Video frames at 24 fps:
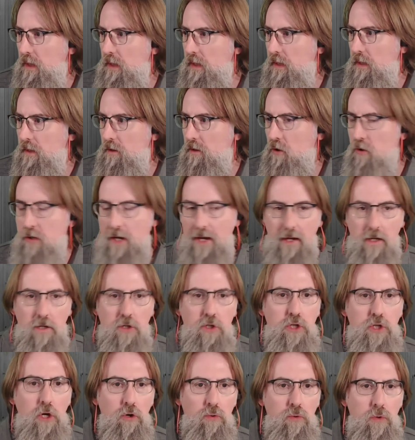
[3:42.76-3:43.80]
Okay,
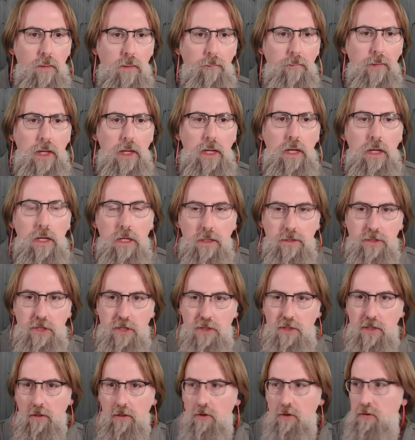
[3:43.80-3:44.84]
so
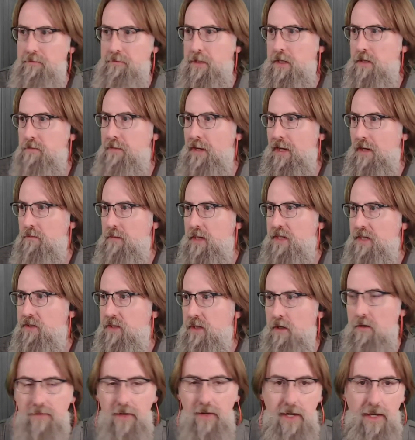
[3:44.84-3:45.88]
just a little bit about
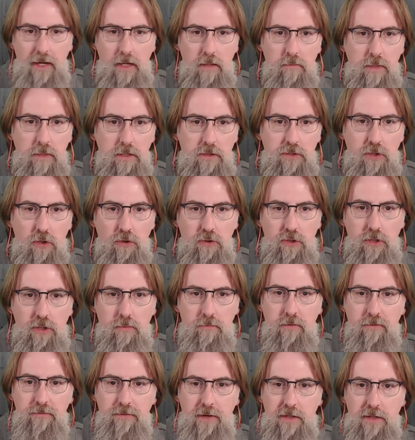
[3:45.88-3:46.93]
myself. I am an associate
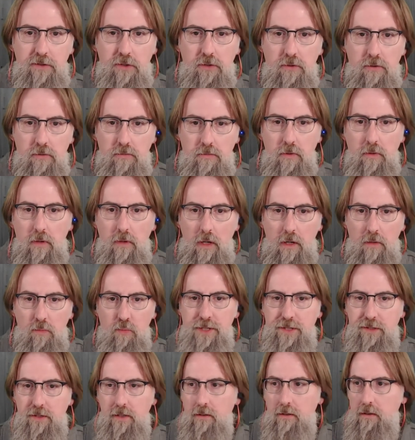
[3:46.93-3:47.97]
professor,
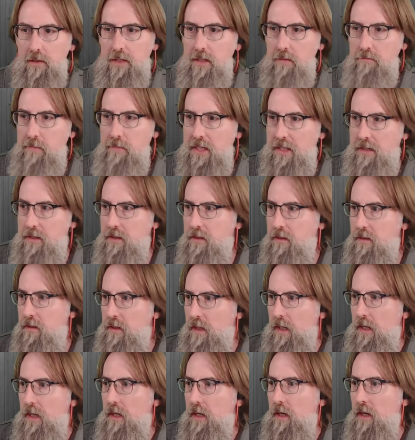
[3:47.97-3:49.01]
recently minted
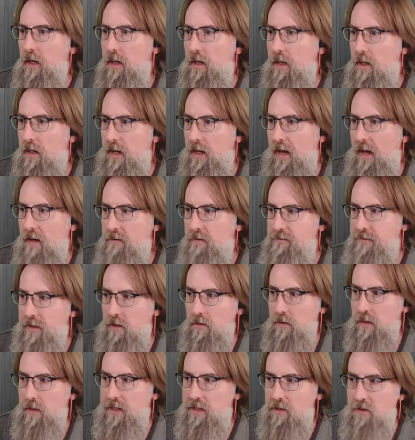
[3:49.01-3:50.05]
at
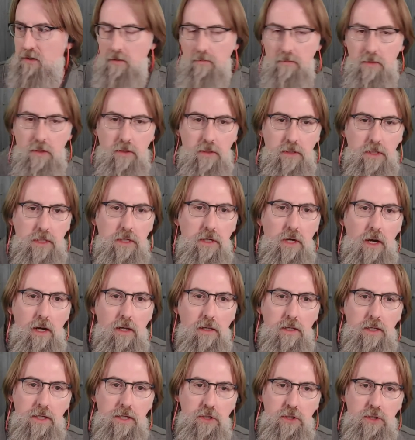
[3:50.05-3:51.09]
Finger Lakes Community
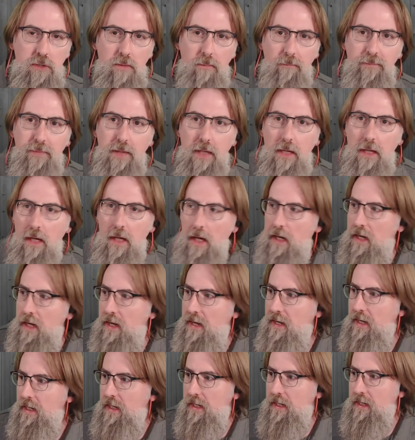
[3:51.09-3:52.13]
College.
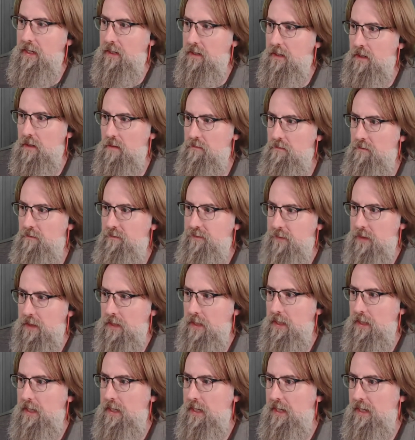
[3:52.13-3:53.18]
I am
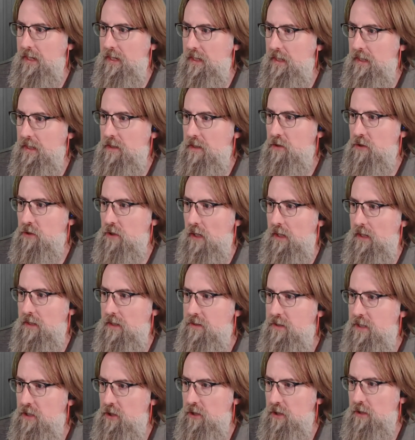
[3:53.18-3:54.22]
a
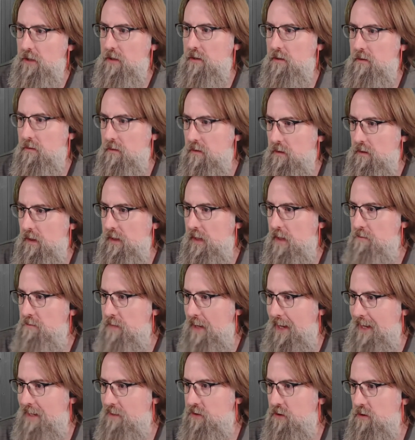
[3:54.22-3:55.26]
teaching
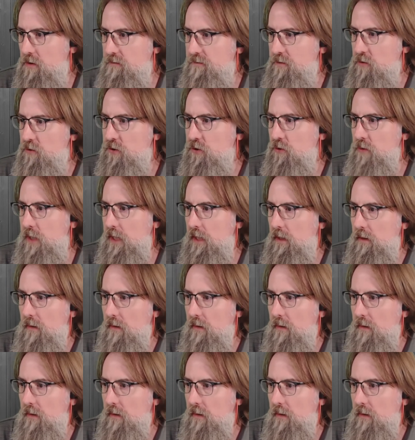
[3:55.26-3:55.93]
ambassador for SUNY.